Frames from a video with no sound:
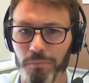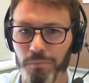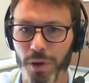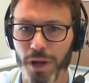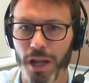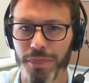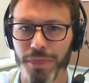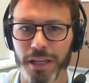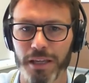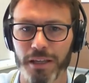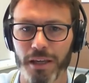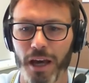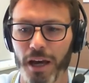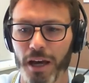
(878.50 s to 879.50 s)
but I think
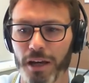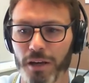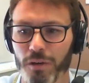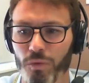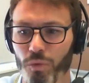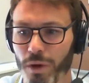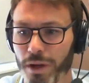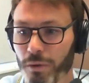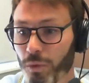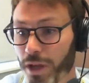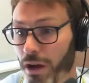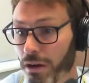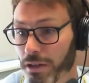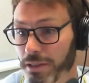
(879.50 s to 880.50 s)

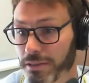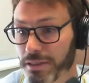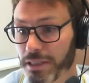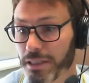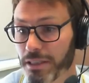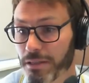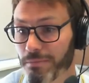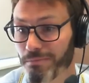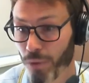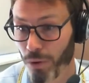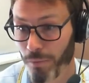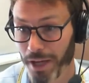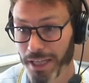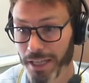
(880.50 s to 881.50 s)
we are going to see
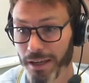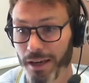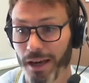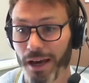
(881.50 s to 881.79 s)
more money.